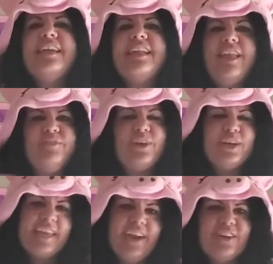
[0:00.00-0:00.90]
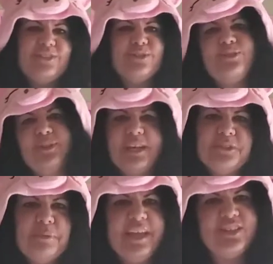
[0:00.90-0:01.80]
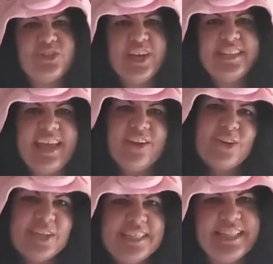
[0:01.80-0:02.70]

Clever characters who like to play a trick, they are greedy,